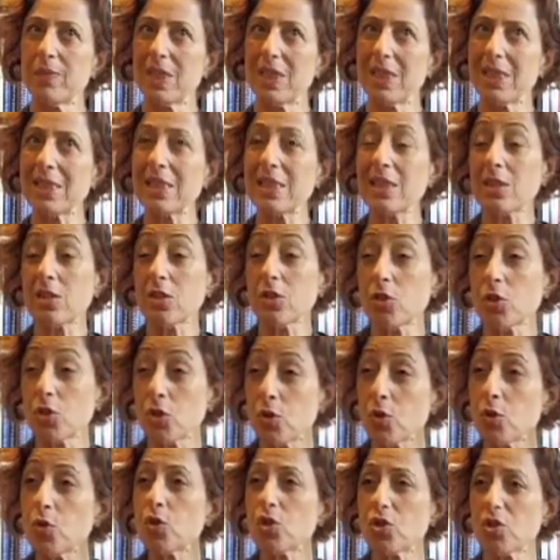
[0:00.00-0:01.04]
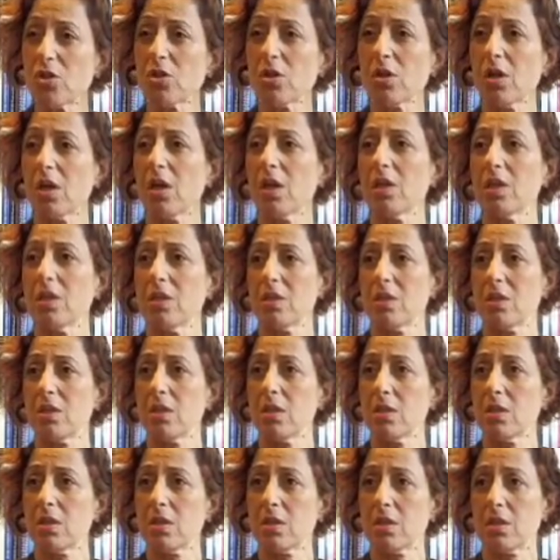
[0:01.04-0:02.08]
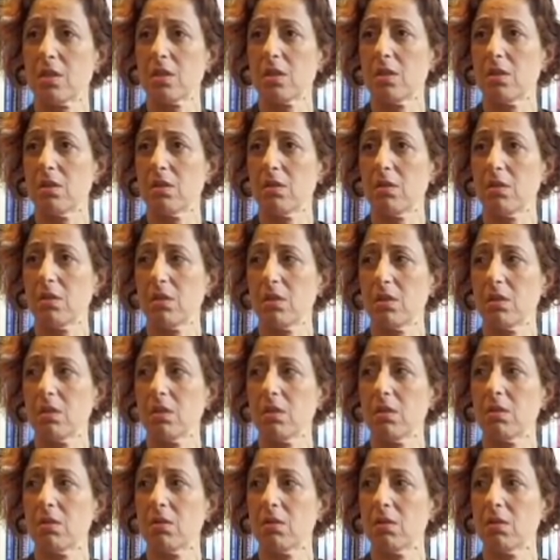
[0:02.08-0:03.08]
institutionalize this, and